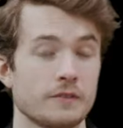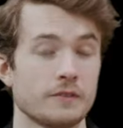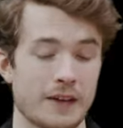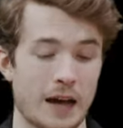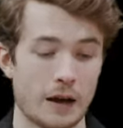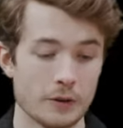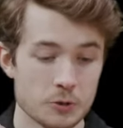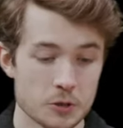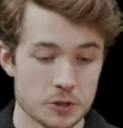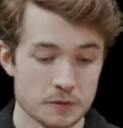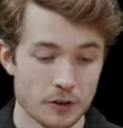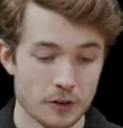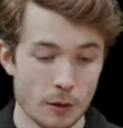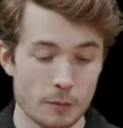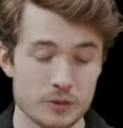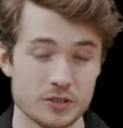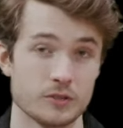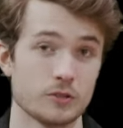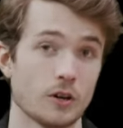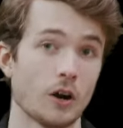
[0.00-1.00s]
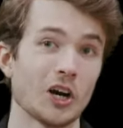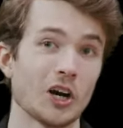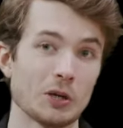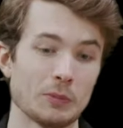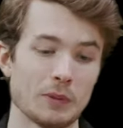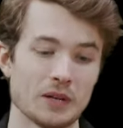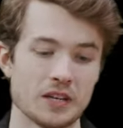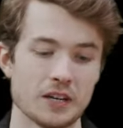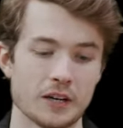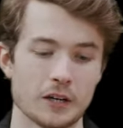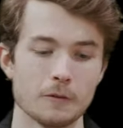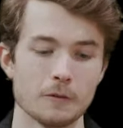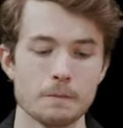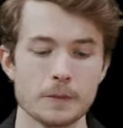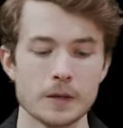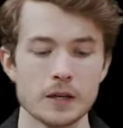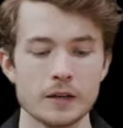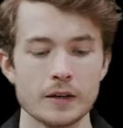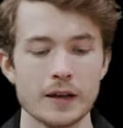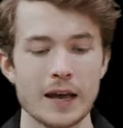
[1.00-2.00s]
Values from is another argument here,
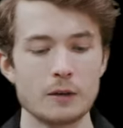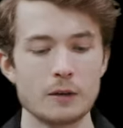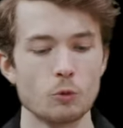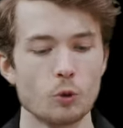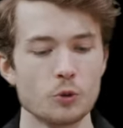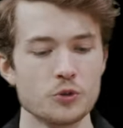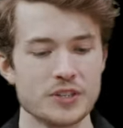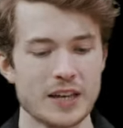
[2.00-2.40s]
and we'll